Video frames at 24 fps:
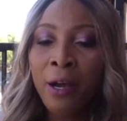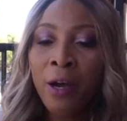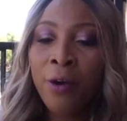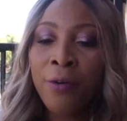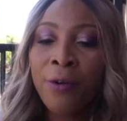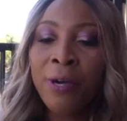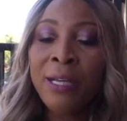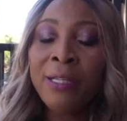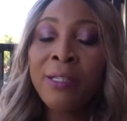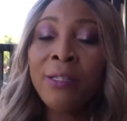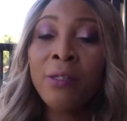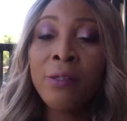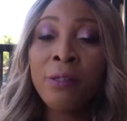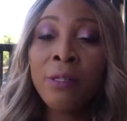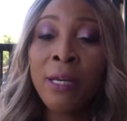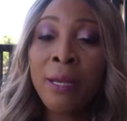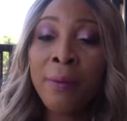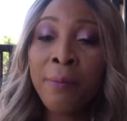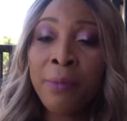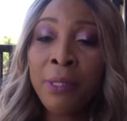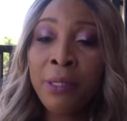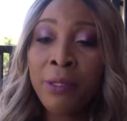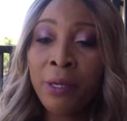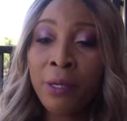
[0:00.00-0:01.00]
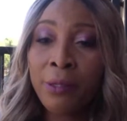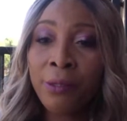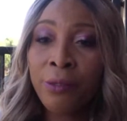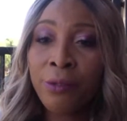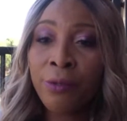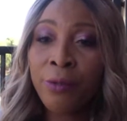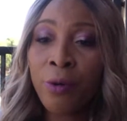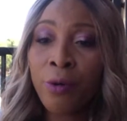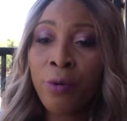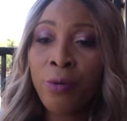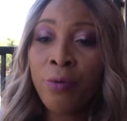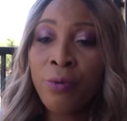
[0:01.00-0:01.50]
All right, so let me just
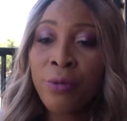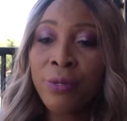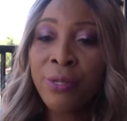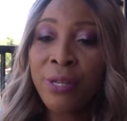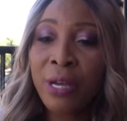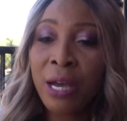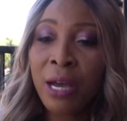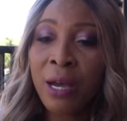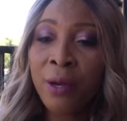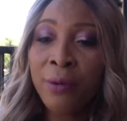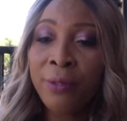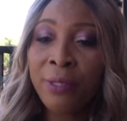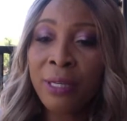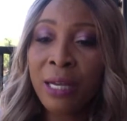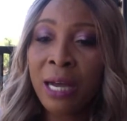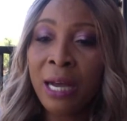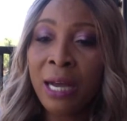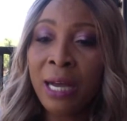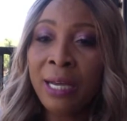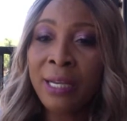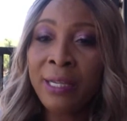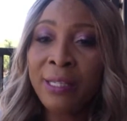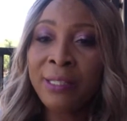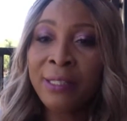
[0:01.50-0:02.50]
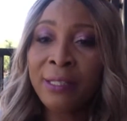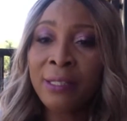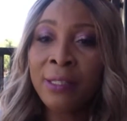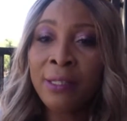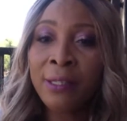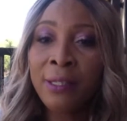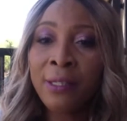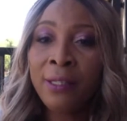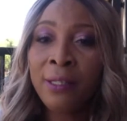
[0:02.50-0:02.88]
scroll down, guys.